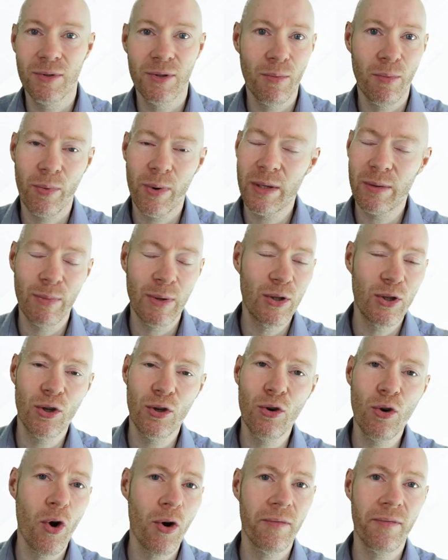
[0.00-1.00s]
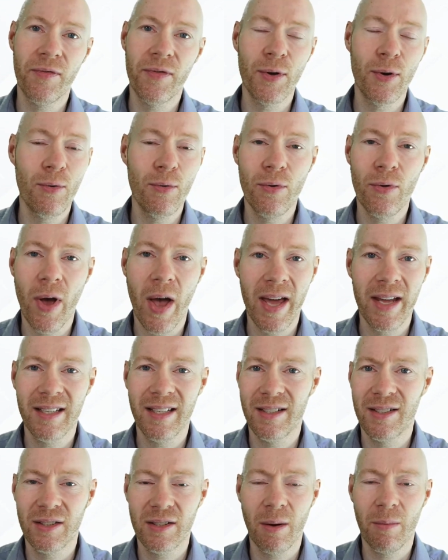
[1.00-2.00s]
we should not view that
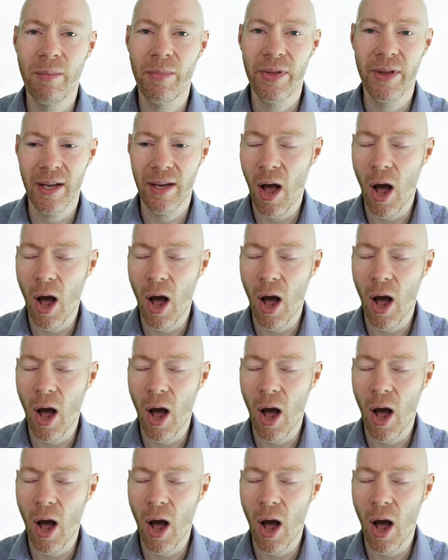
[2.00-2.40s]
as something